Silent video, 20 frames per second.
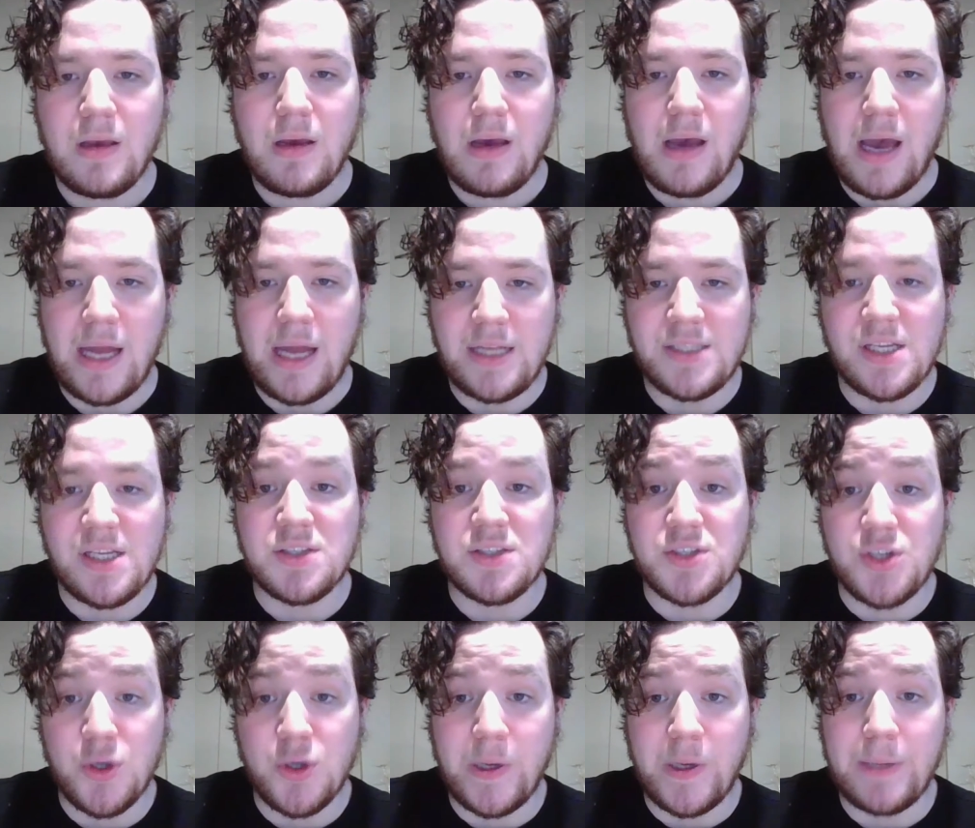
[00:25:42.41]
And he says,
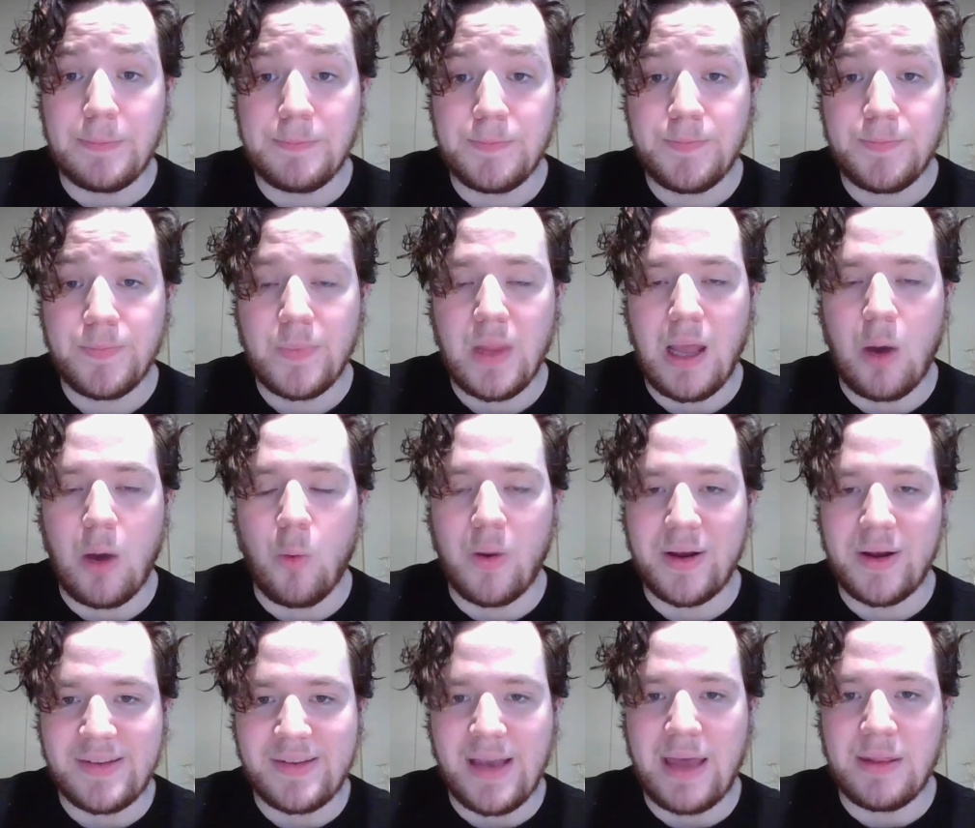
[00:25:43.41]
"Do it. I want
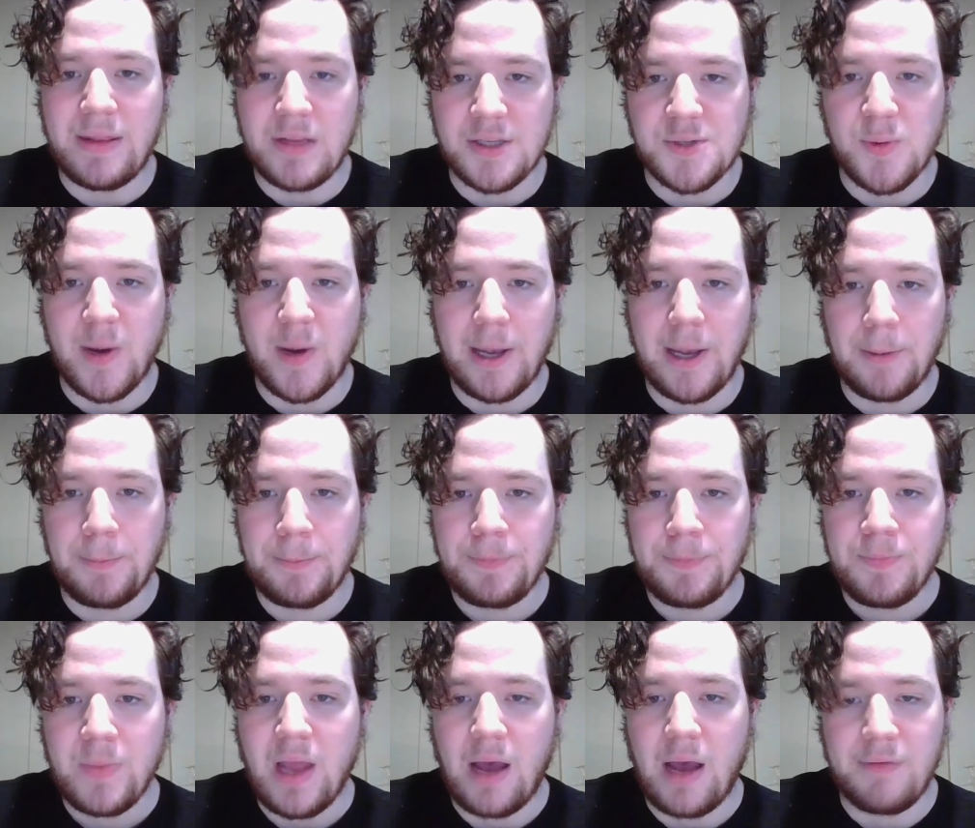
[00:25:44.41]
it to end this way.
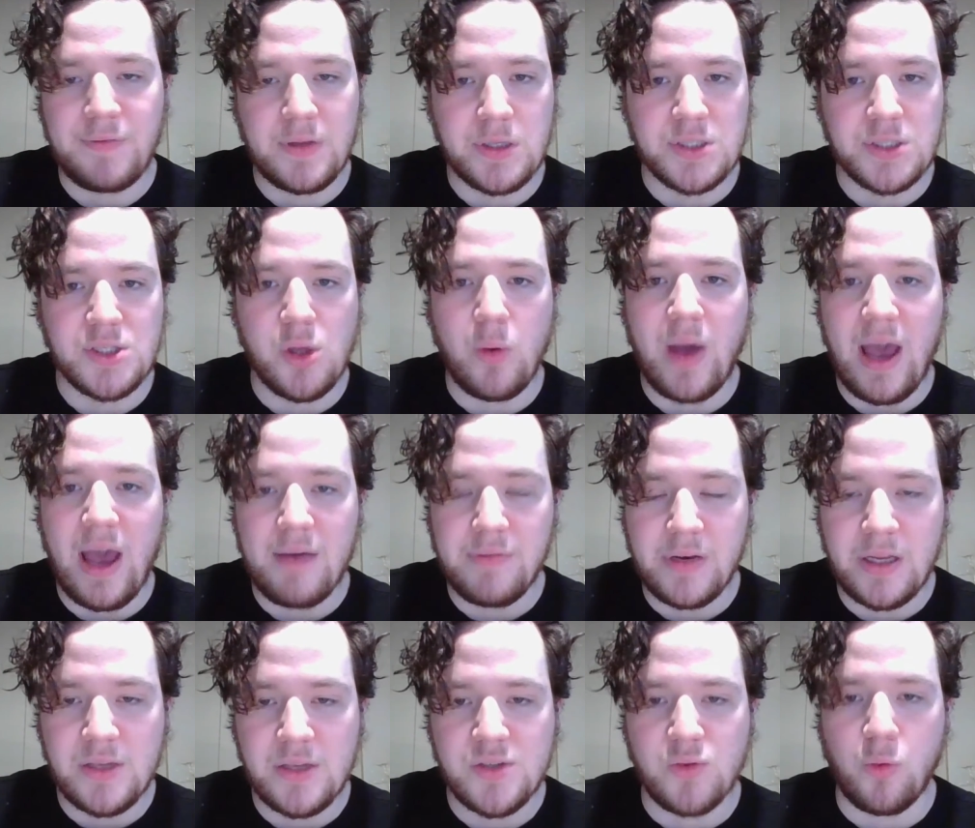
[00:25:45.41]
I feel as though heaven
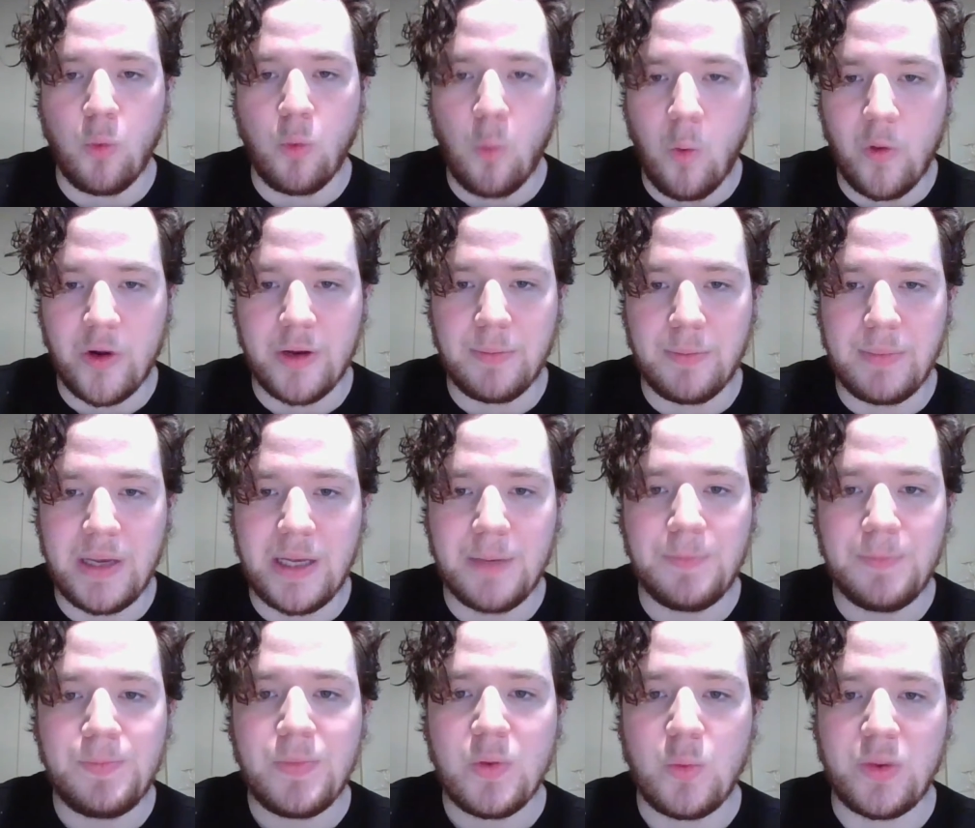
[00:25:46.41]
has rewarded me
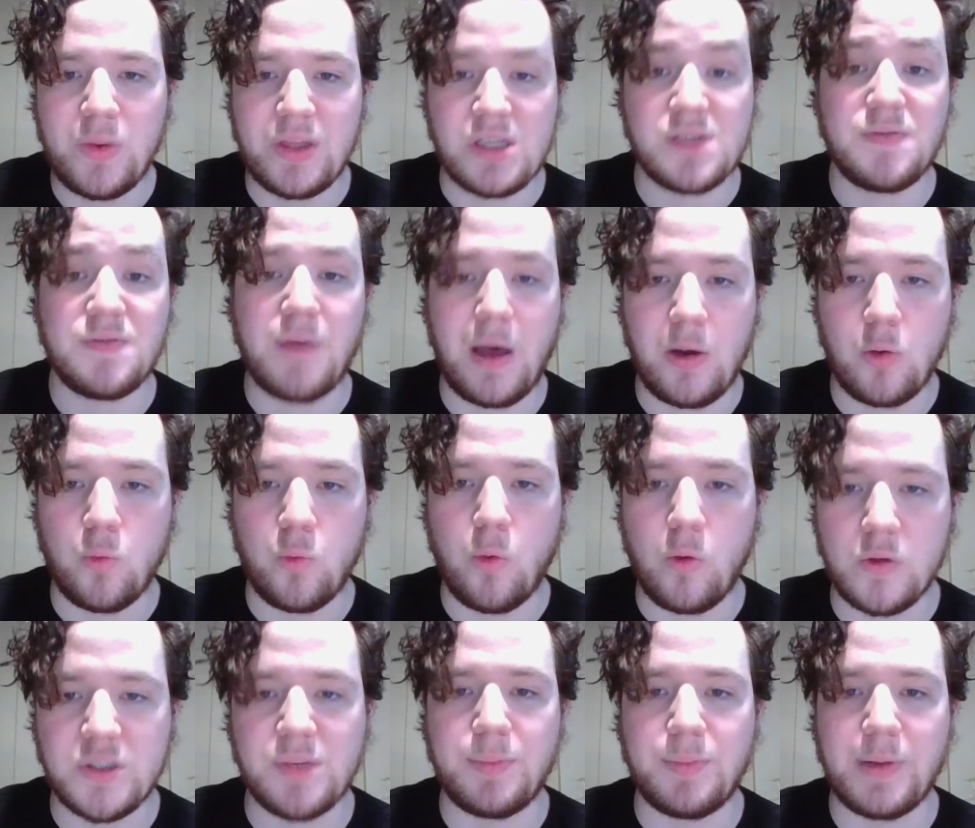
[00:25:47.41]
with this final role
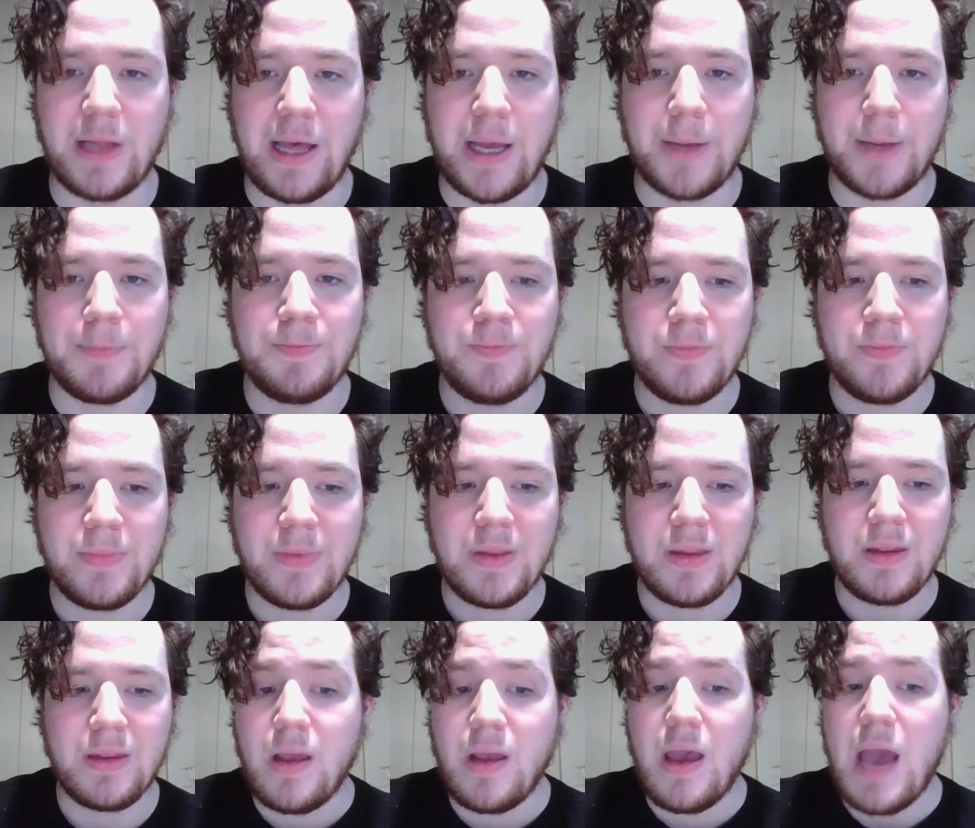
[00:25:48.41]
to play.
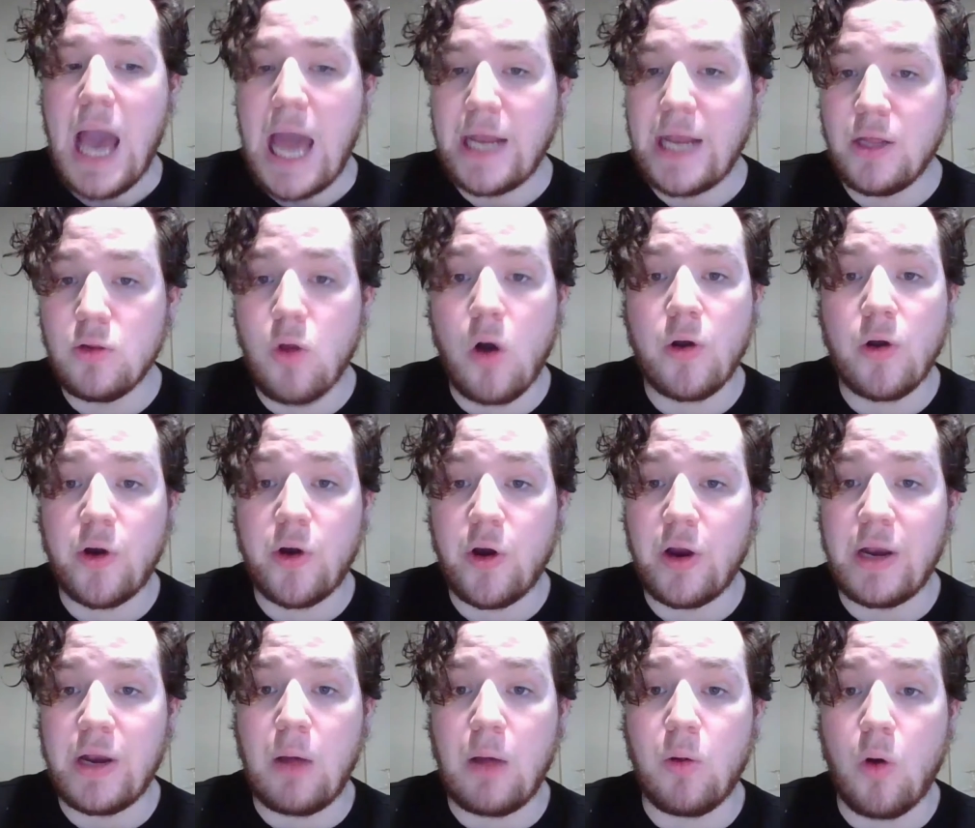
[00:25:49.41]
Any longer, and
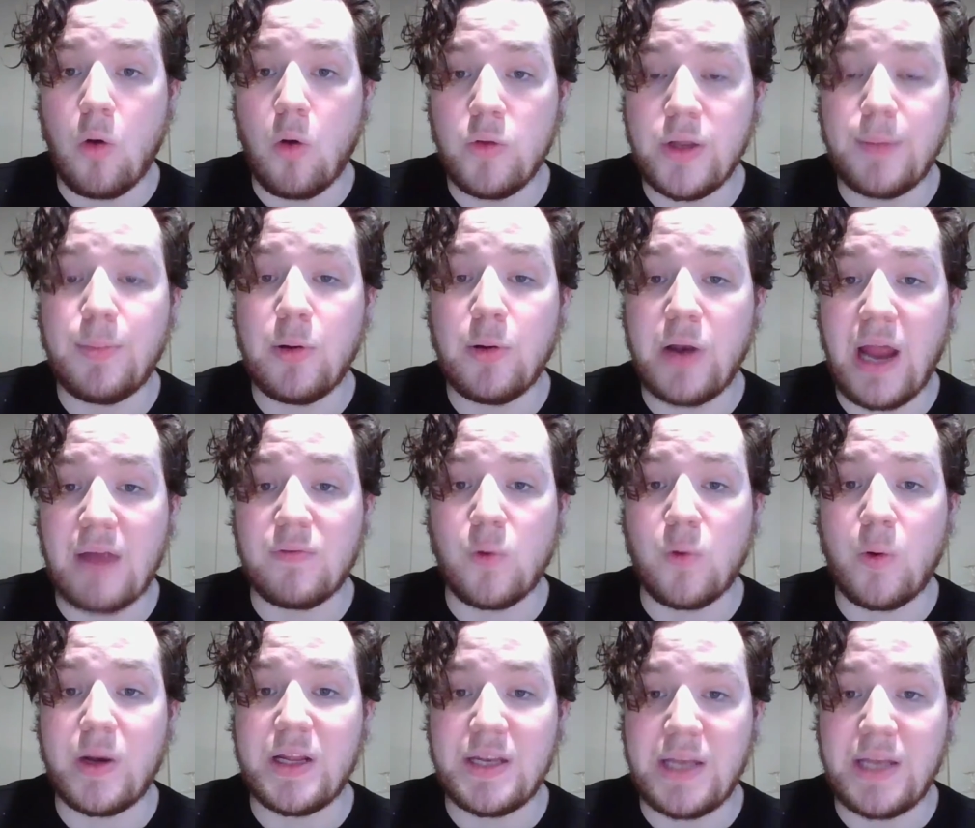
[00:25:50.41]
I will only put
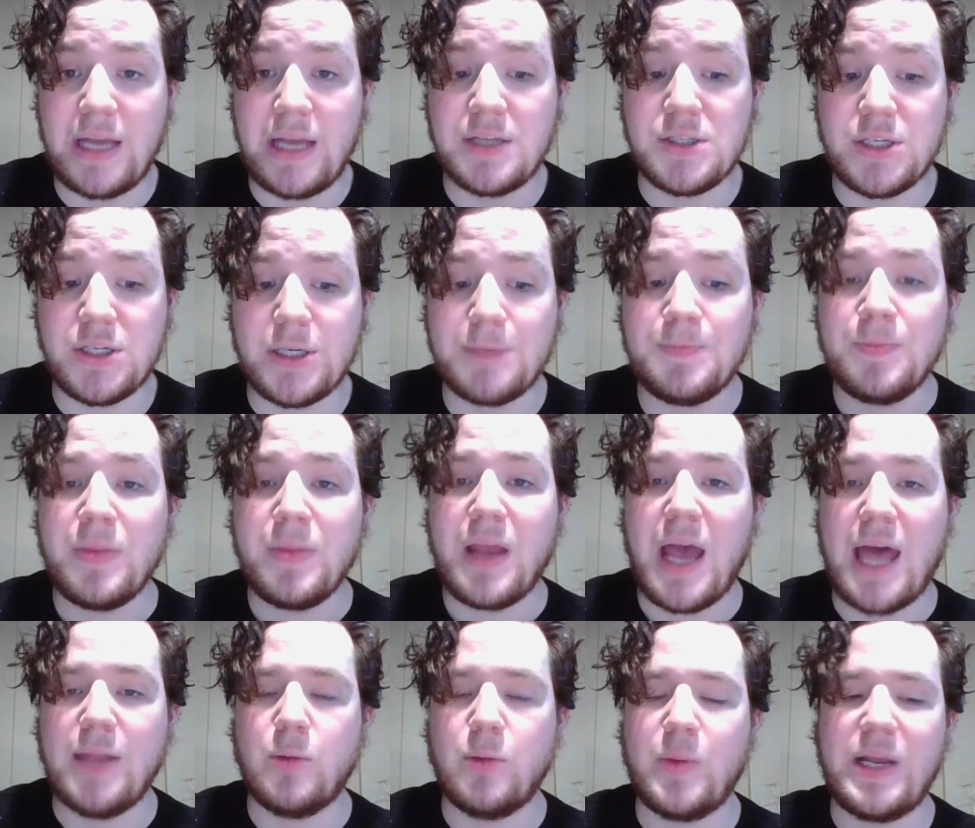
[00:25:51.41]
everyone in danger."
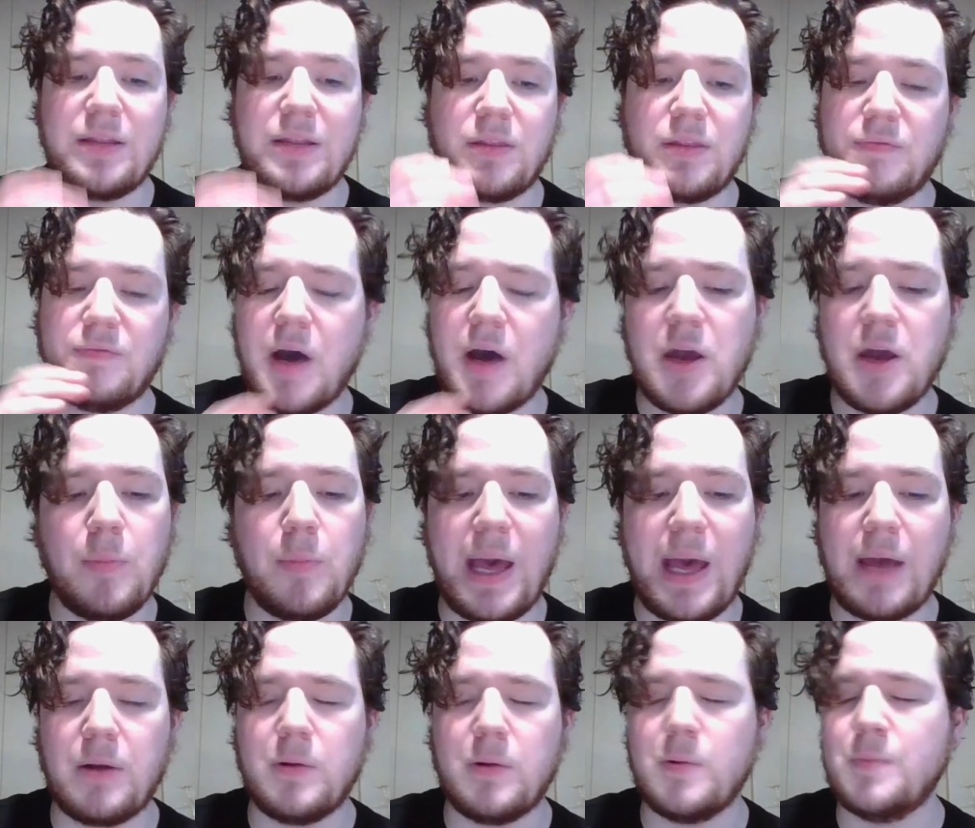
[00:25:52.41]
And then we get the final
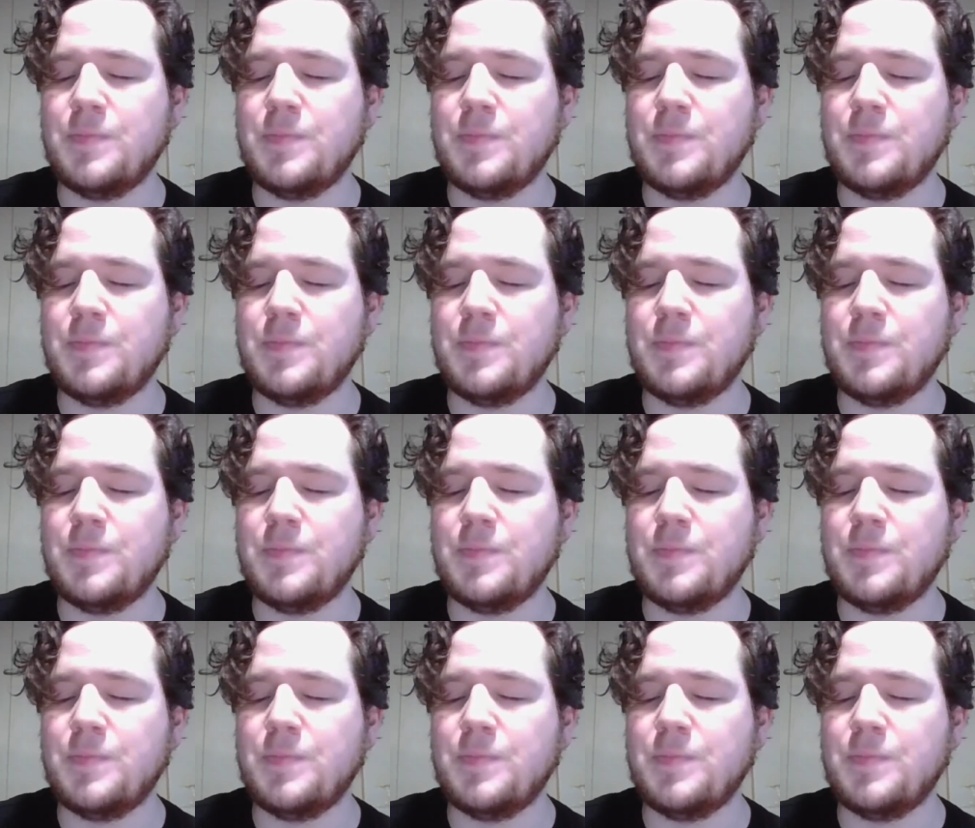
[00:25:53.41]
panel.